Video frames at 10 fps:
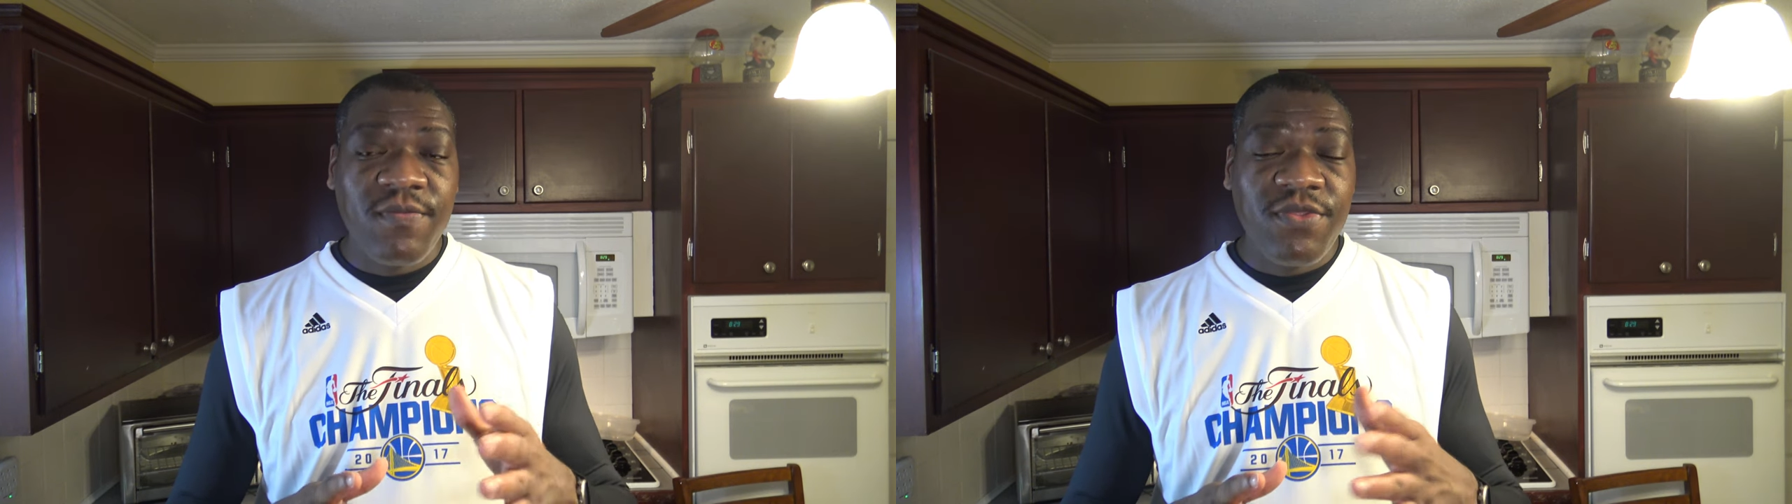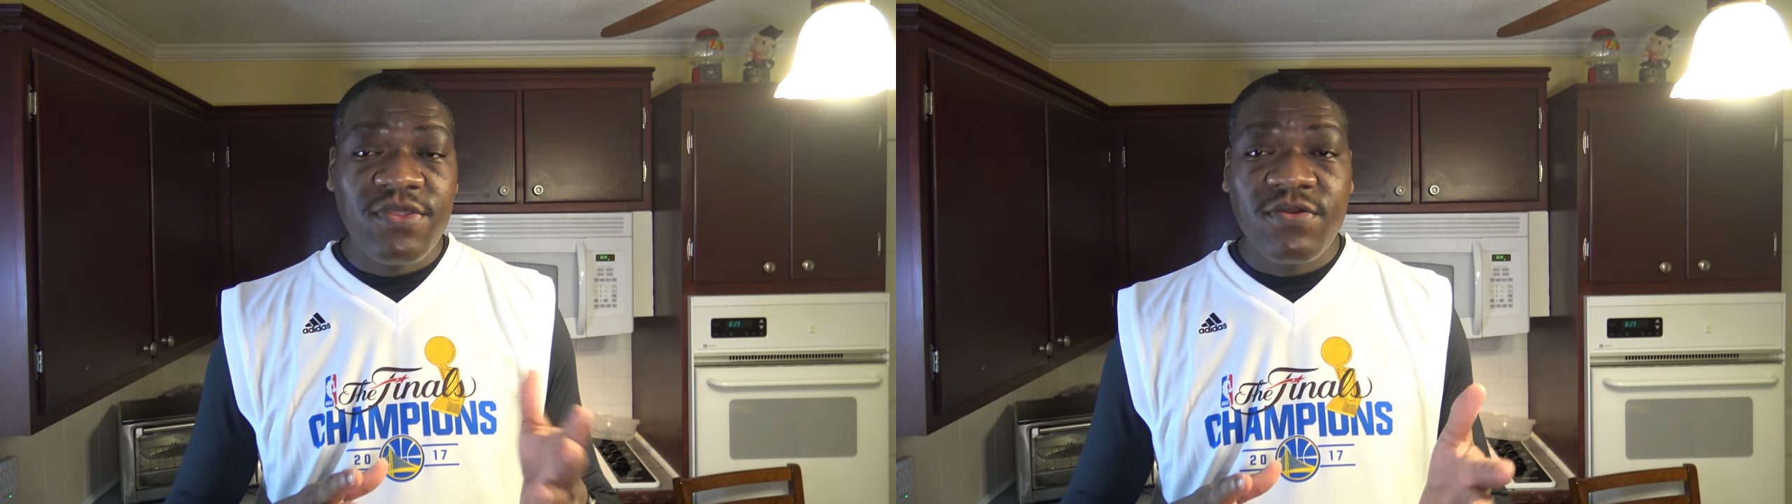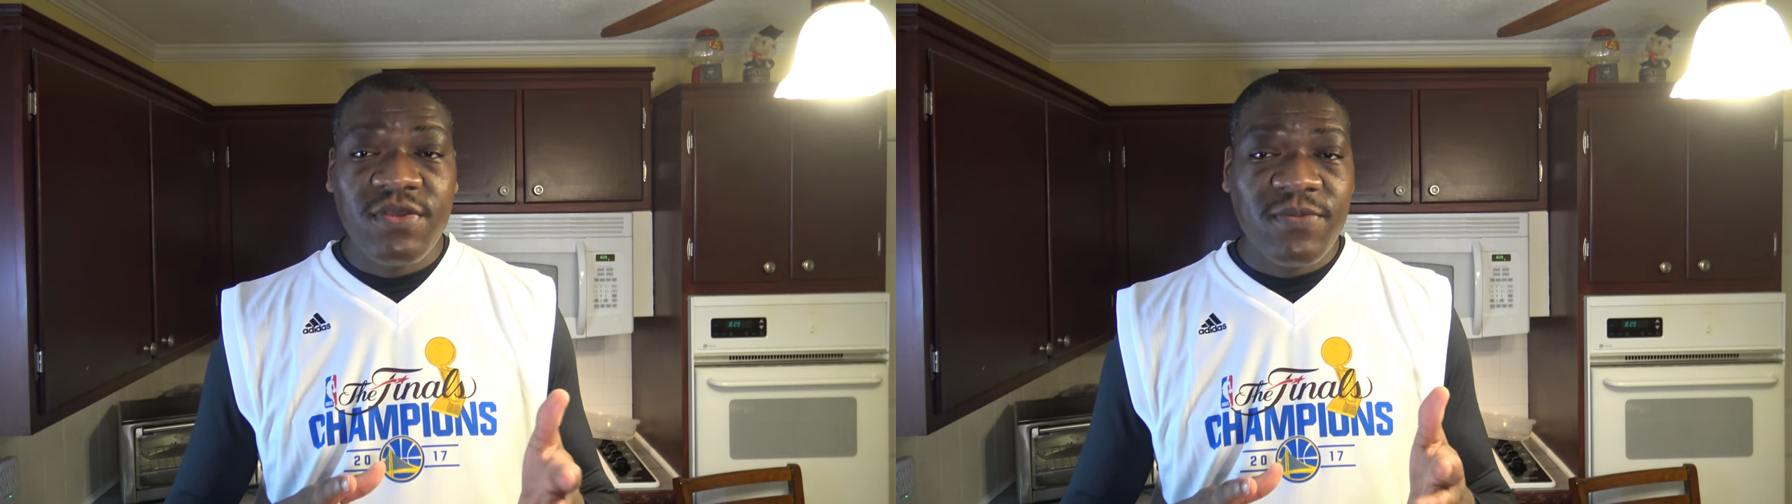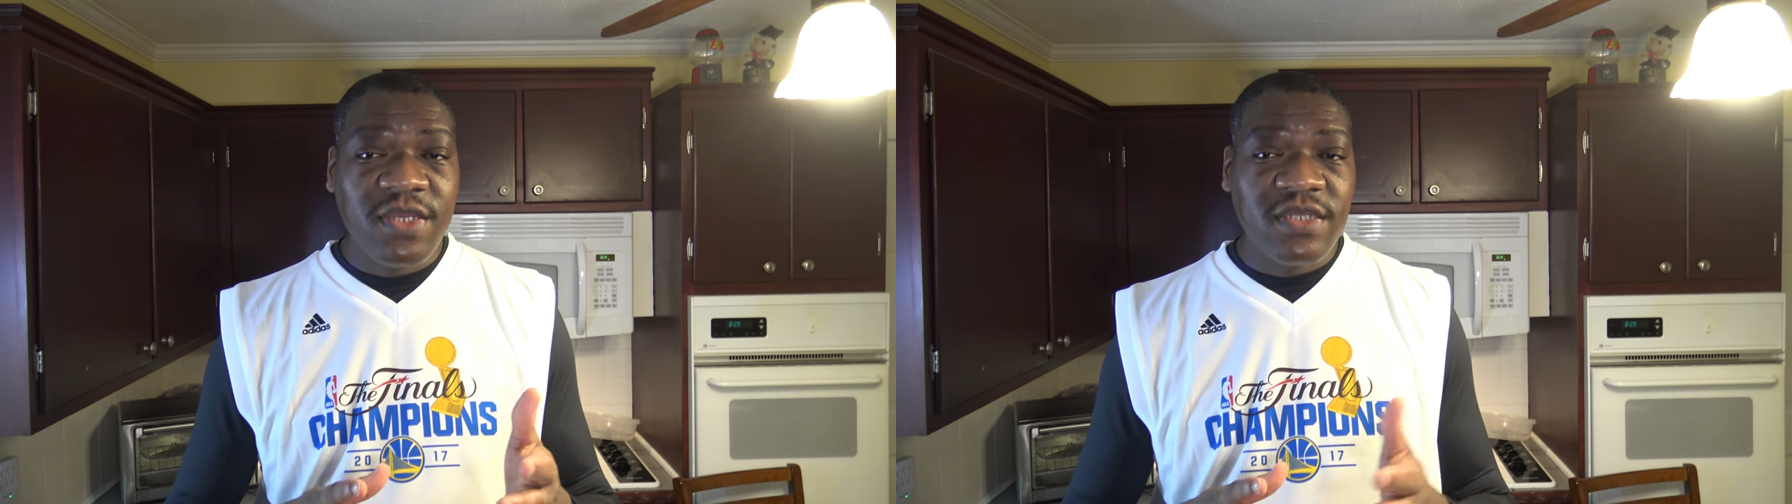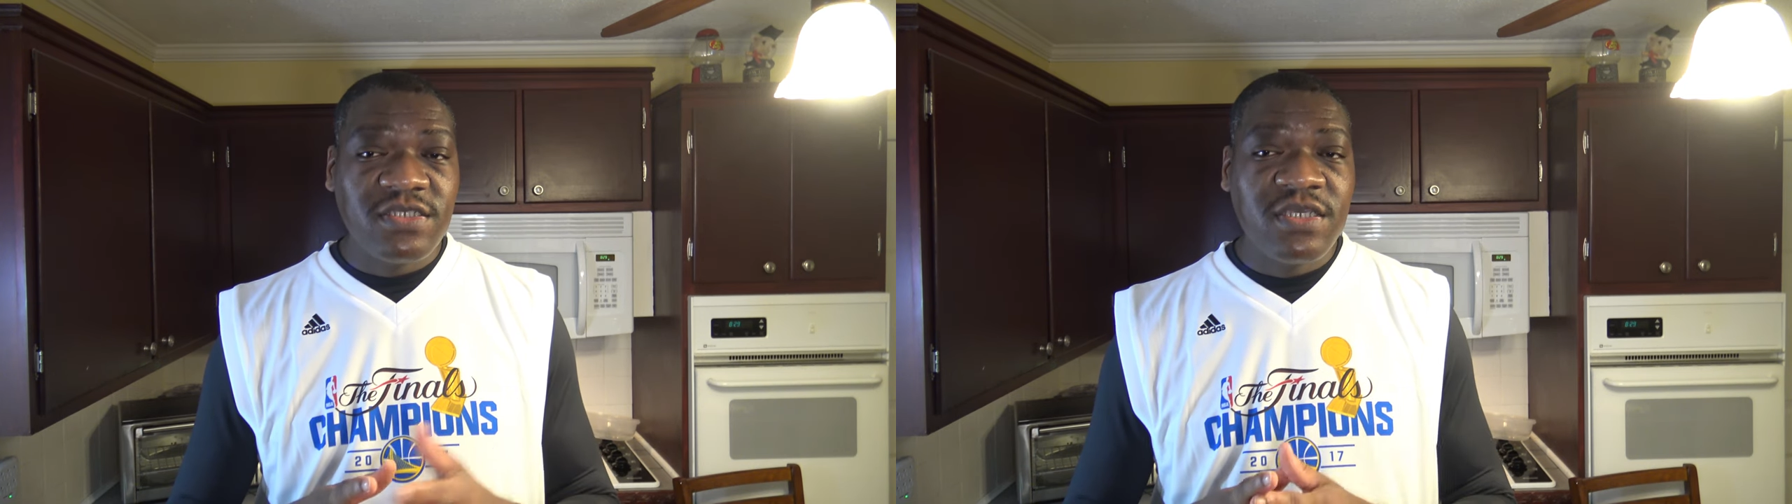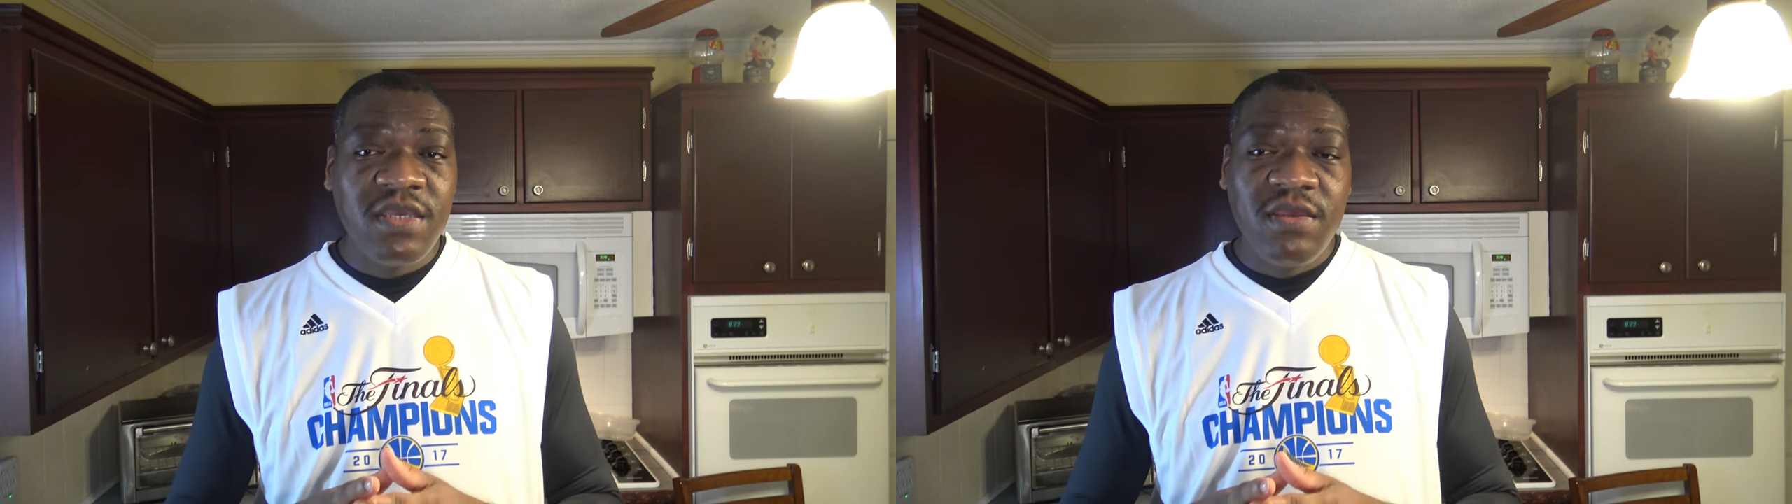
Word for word: 30 minutes.